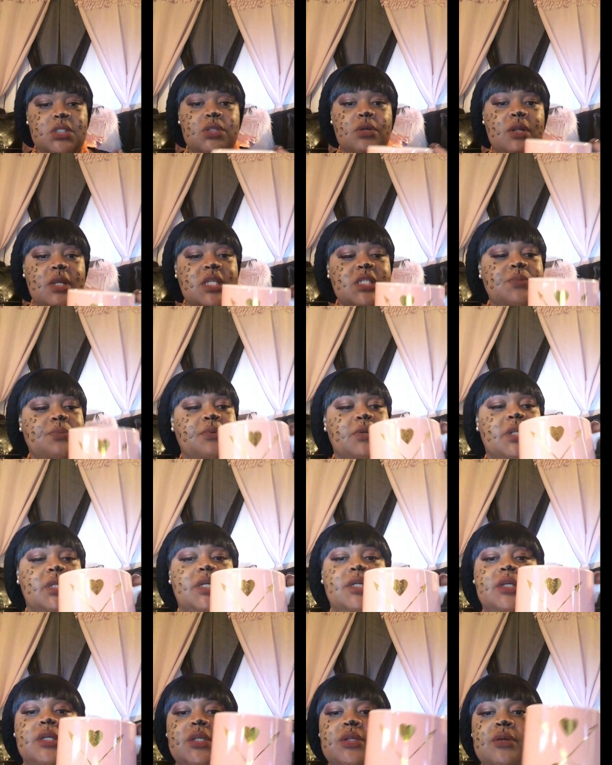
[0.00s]
So that's pretty
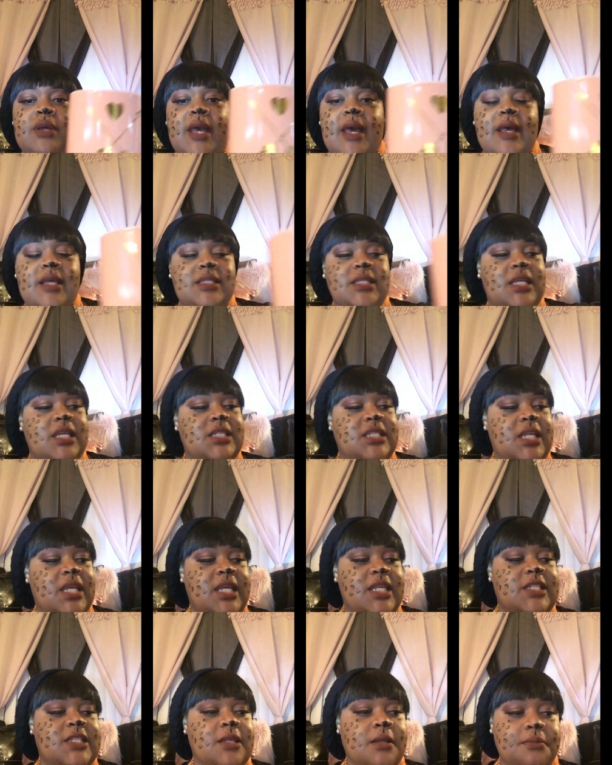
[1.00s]
good, you guys. It
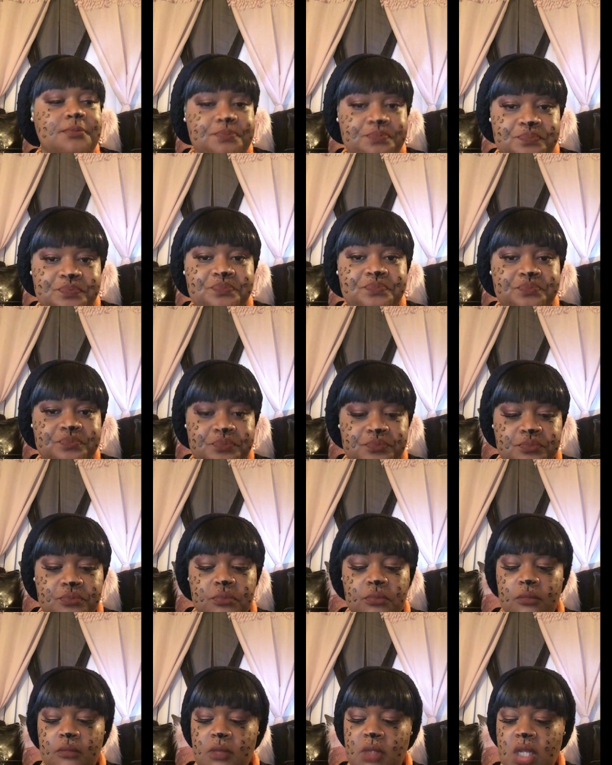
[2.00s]
tastes
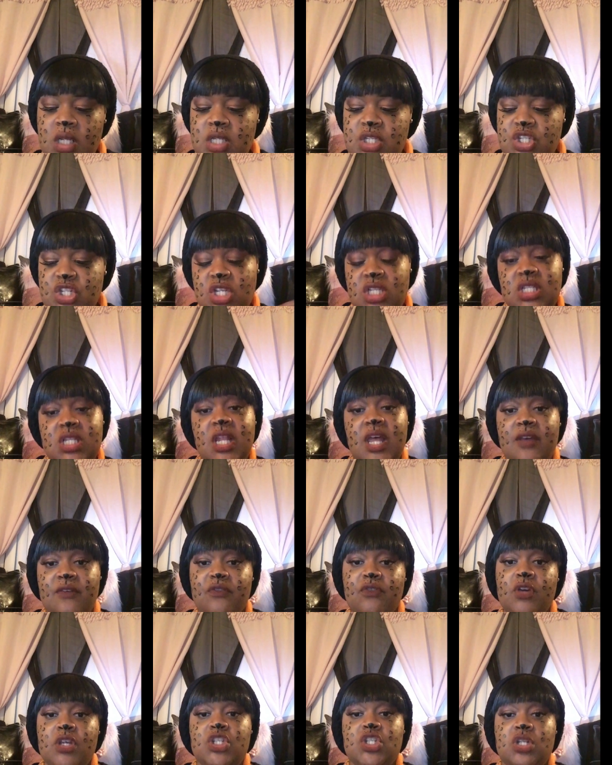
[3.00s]
just like
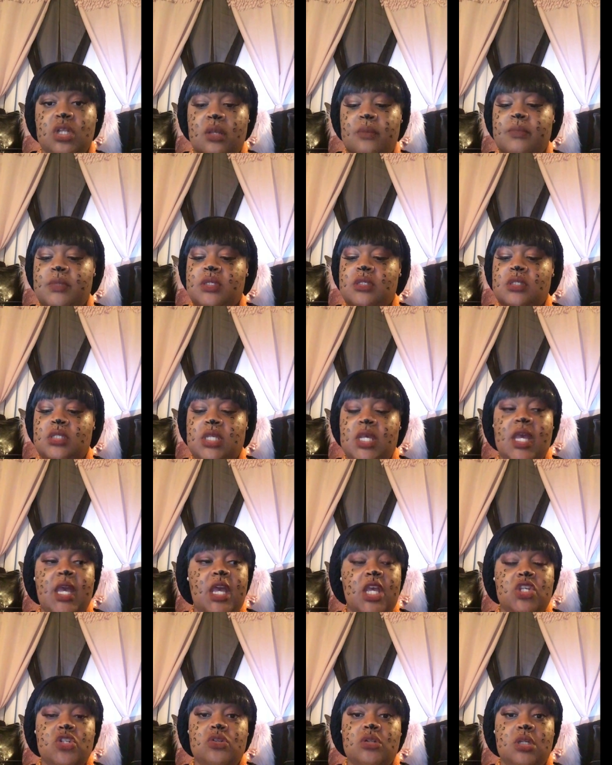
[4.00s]
fresh lemons. It
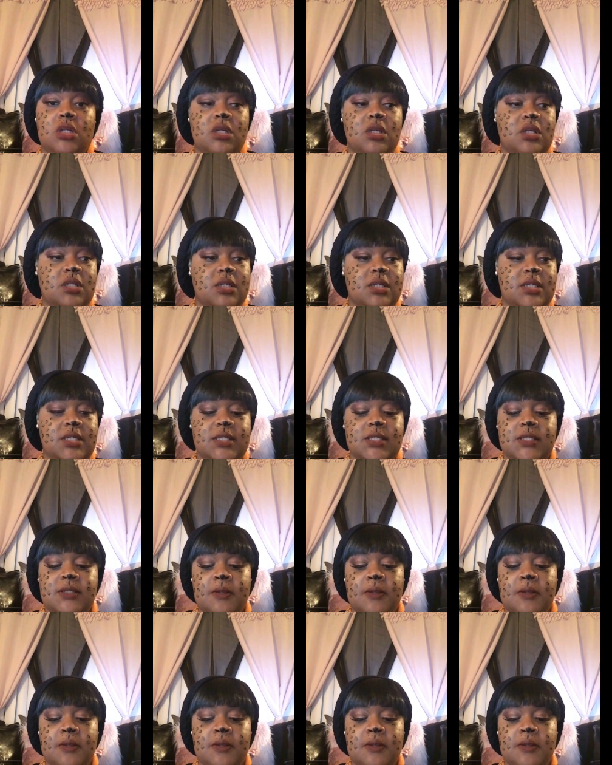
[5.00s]
actually does.